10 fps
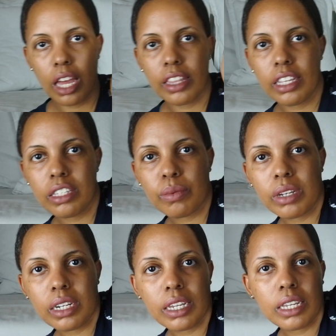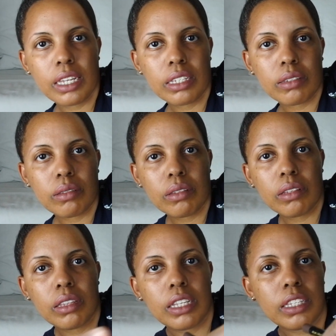And this one is,
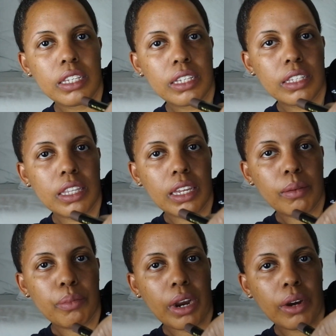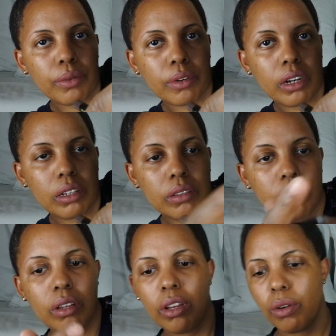this is the brown color.
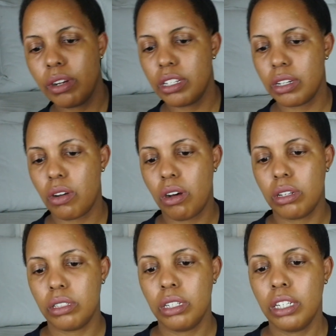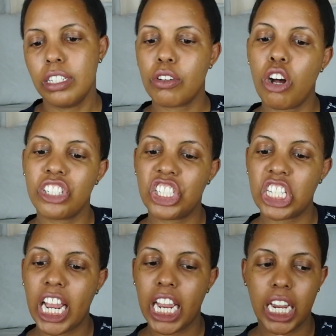What is it called? It's called
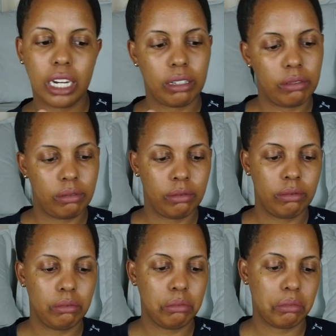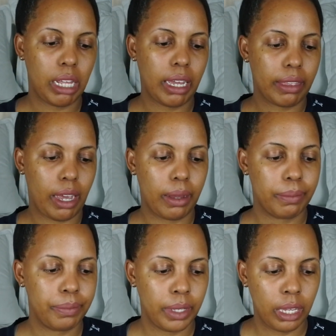Shade. I like that.
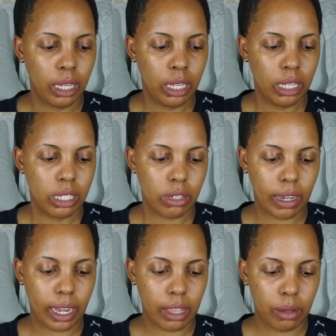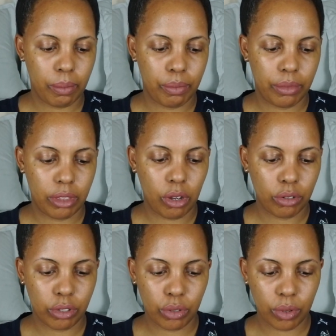So I got
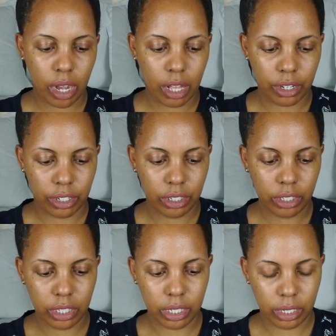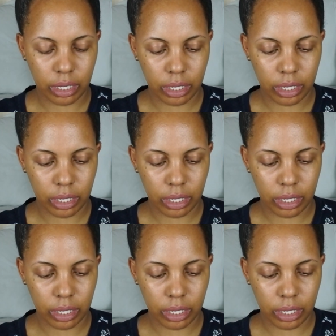those two colors.